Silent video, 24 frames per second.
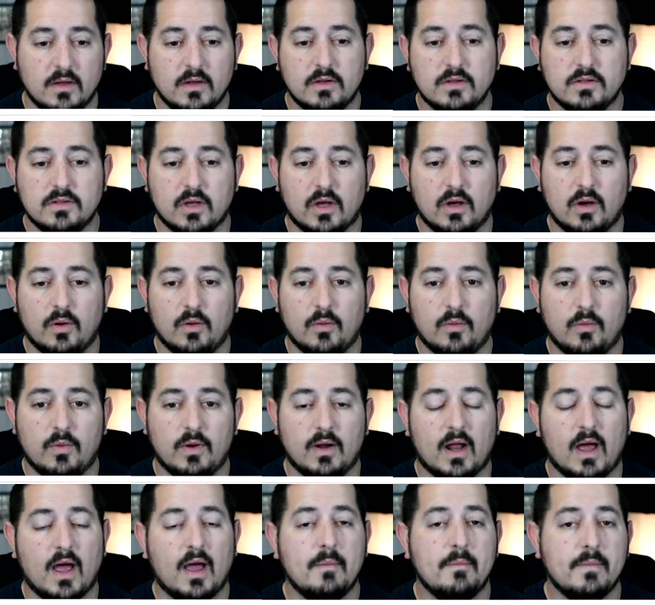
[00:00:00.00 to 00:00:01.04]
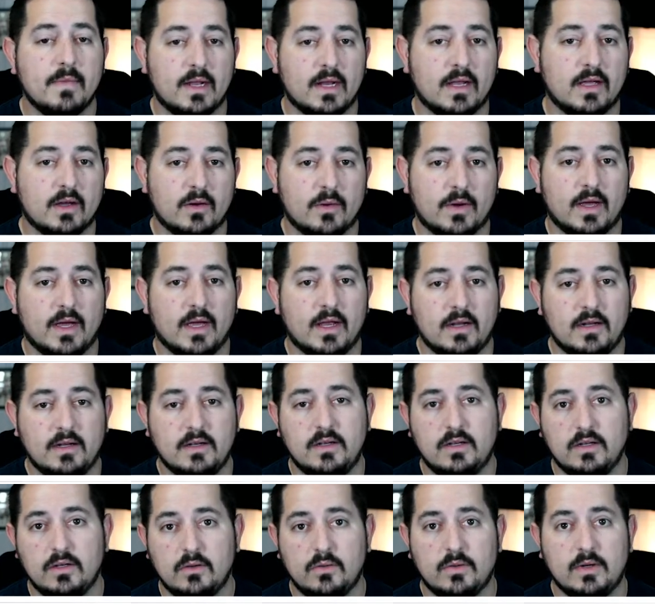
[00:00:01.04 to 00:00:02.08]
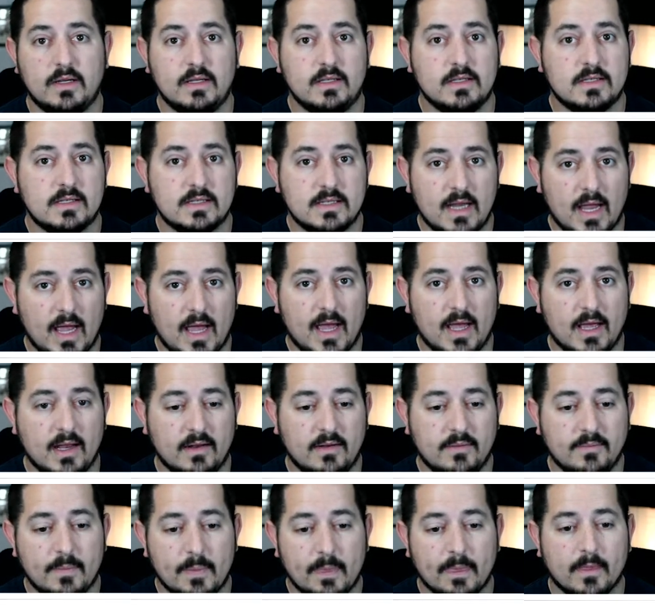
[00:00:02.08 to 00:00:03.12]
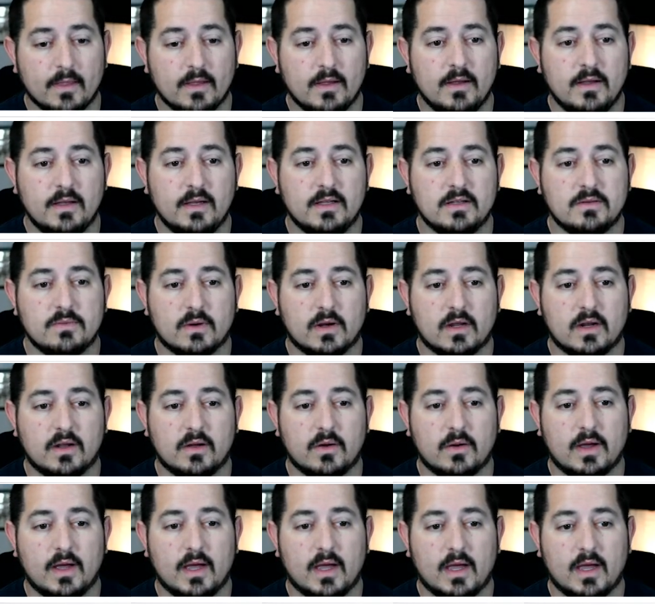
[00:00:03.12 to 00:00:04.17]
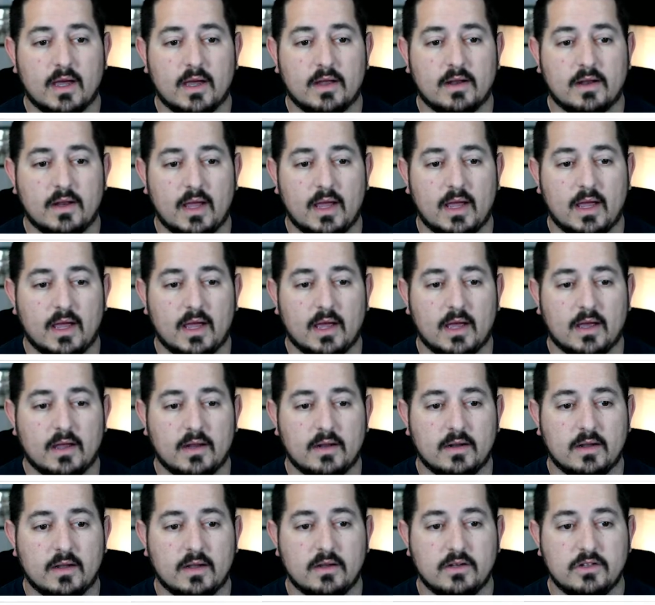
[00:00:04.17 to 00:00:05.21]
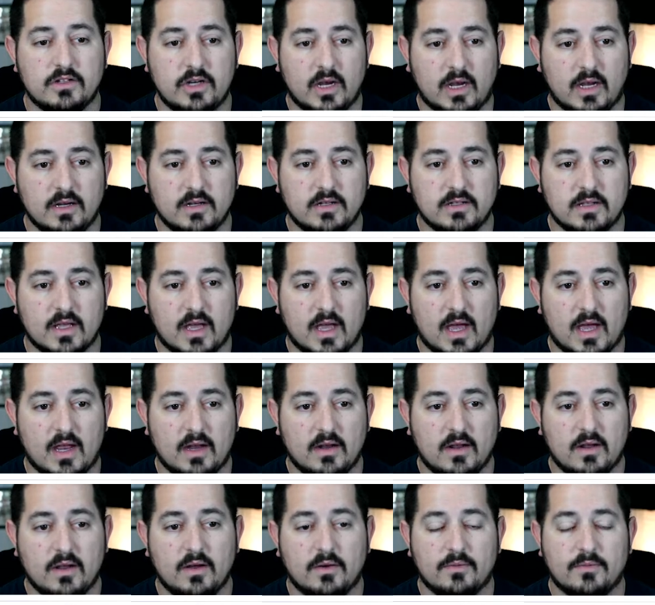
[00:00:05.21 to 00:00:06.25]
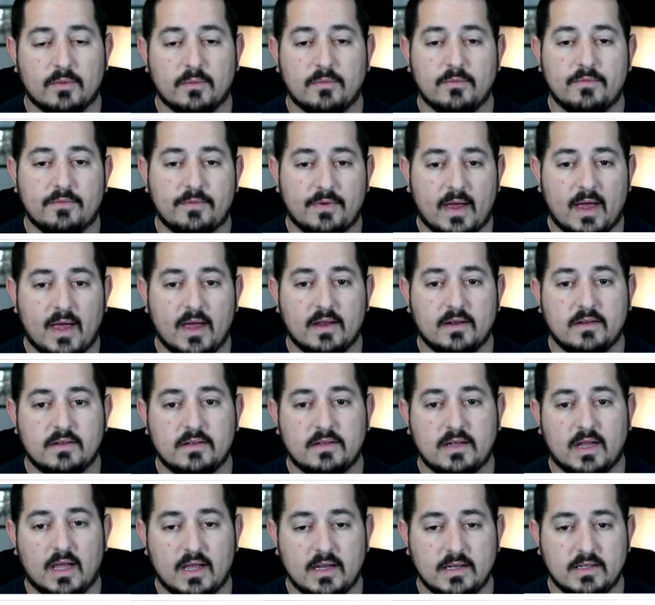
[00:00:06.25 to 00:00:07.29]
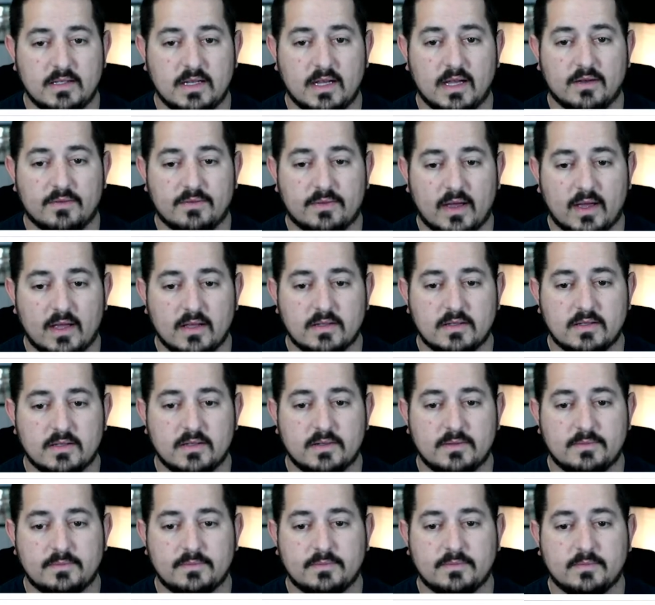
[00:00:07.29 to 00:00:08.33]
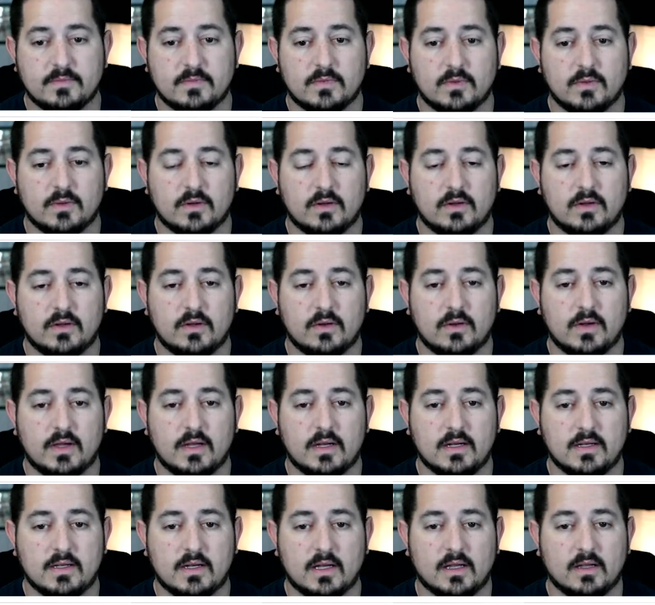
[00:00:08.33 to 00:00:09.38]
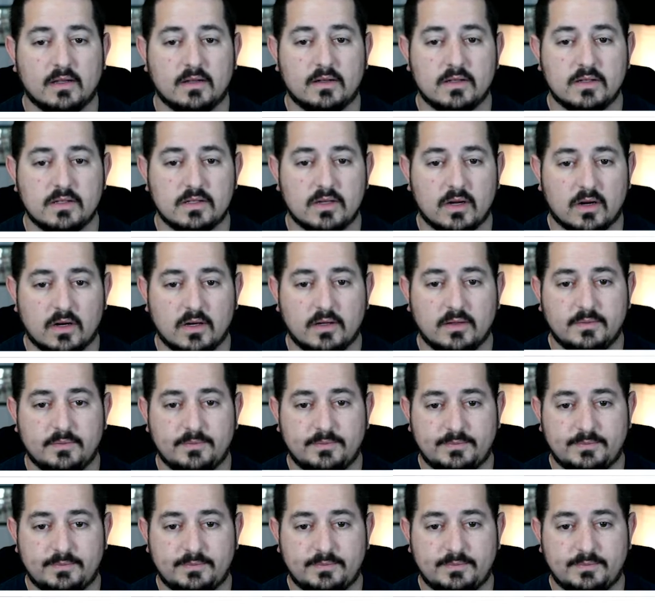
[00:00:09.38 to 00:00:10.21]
So what I'm going to go ahead and do instead is we're going to go ahead and change that from FAT to NTFS. I'm going to go ahead and tell it to start.